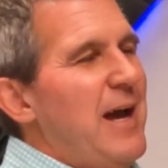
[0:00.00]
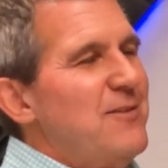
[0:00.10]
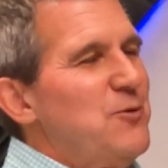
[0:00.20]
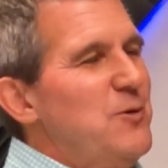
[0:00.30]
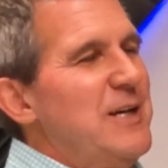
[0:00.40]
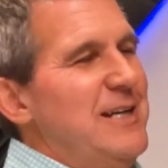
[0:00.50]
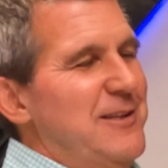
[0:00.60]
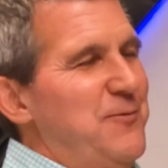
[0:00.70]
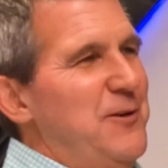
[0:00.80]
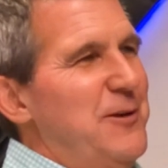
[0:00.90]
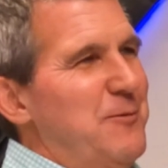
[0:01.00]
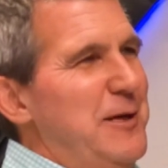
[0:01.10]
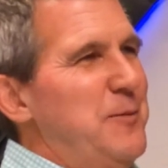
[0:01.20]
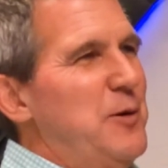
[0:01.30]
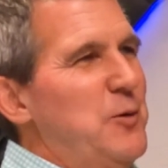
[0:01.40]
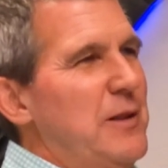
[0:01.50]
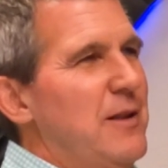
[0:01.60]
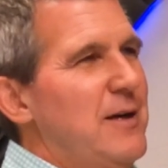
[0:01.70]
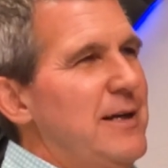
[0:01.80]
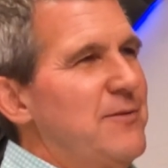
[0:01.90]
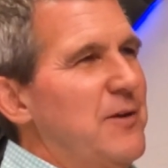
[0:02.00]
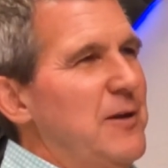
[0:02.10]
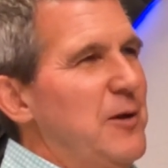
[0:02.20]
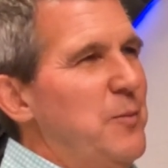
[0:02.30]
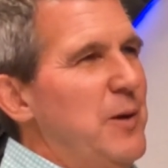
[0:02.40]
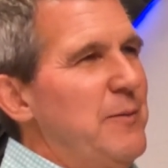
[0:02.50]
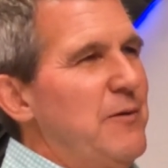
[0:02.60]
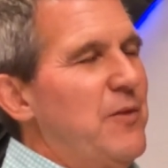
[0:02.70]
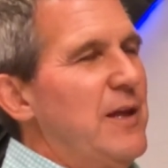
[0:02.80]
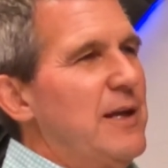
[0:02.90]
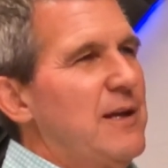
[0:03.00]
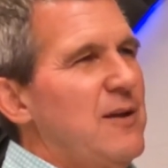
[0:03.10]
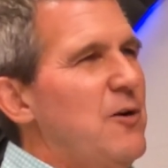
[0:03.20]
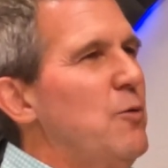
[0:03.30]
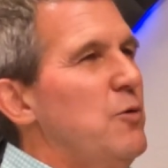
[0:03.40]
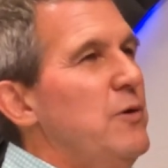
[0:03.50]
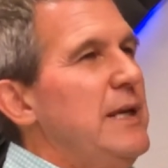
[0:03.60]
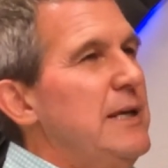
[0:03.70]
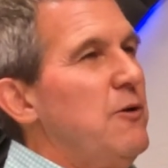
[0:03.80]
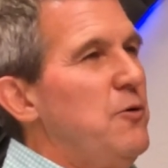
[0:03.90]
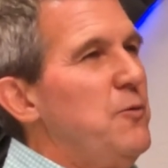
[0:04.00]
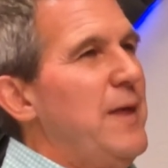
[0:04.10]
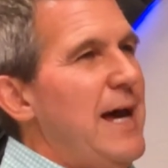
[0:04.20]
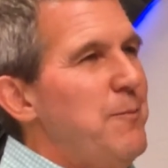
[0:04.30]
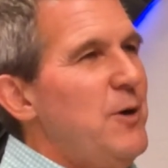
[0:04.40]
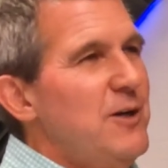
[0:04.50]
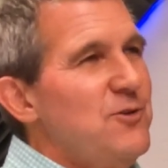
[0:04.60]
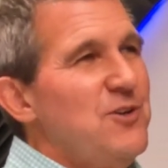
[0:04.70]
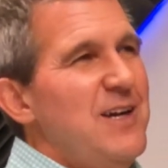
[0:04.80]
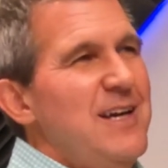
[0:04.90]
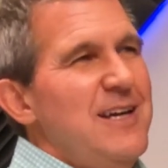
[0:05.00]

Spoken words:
I sort of got the feeling reading between the lines that you maybe think you don't really need to do that much.